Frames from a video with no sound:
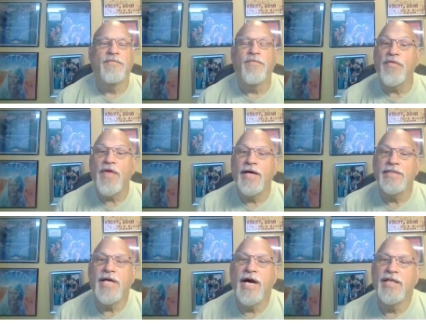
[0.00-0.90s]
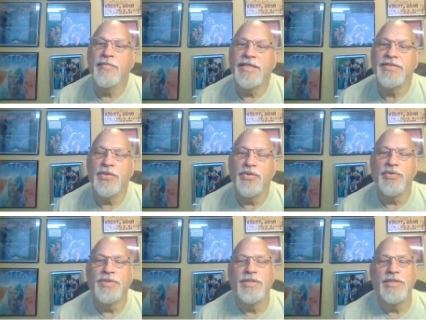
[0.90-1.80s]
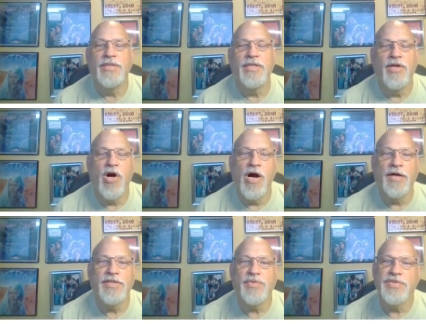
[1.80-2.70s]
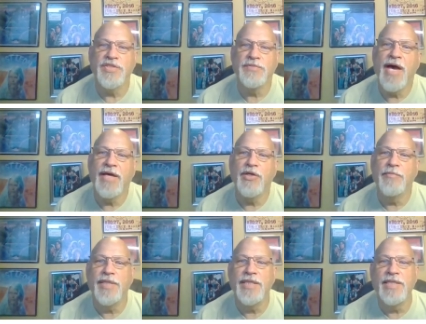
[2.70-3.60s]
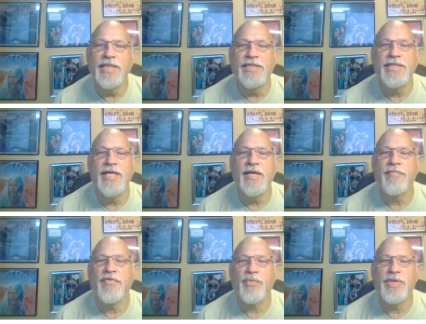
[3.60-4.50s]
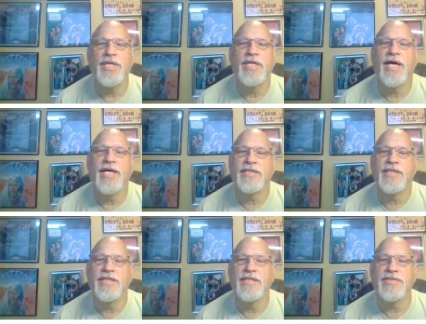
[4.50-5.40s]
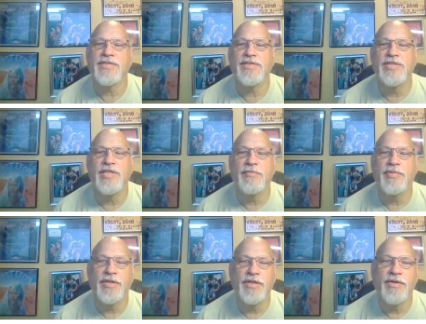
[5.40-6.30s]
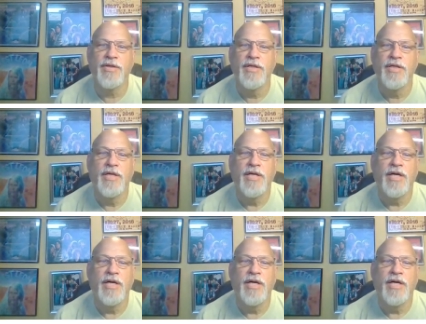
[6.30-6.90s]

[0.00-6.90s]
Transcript: The fourth highest item I sold in August was this Pioneer PD TM3 18-disc CD player.